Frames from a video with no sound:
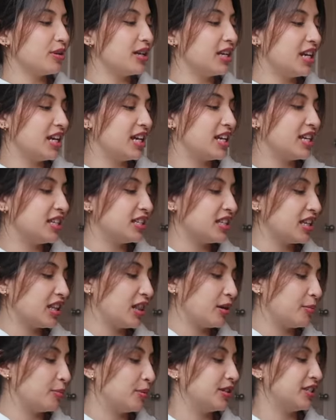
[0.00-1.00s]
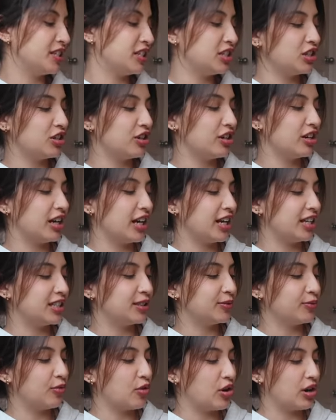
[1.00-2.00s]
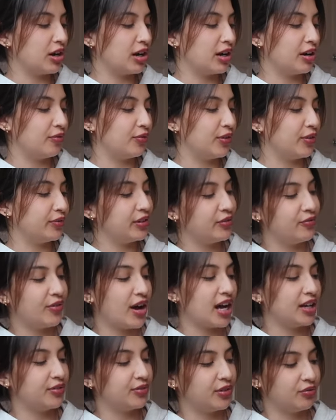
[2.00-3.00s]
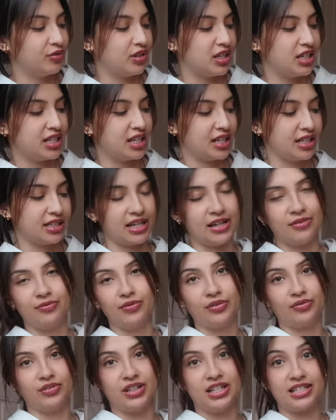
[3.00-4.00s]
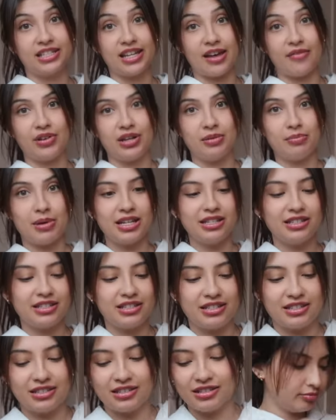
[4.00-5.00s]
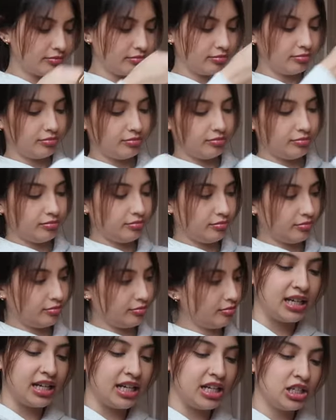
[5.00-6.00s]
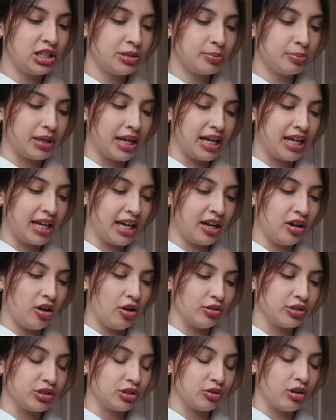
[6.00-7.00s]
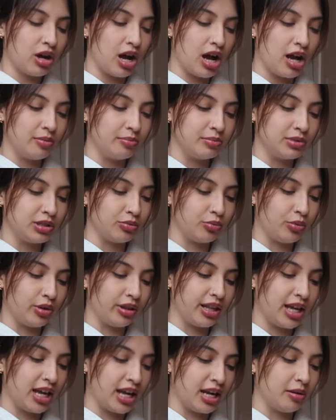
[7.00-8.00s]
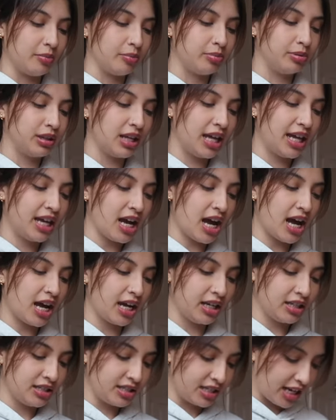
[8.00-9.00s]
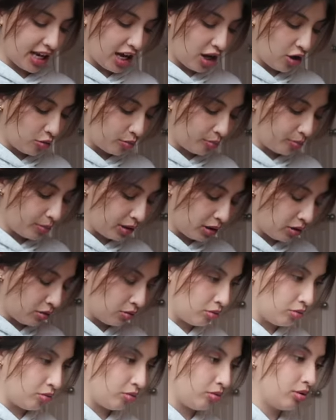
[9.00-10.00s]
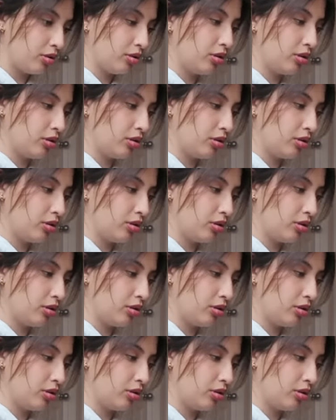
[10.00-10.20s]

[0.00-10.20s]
one is the Persister. It's for fifty-five, fifty-six, and fifty-seven months. Each play kit also comes with a play guide to help you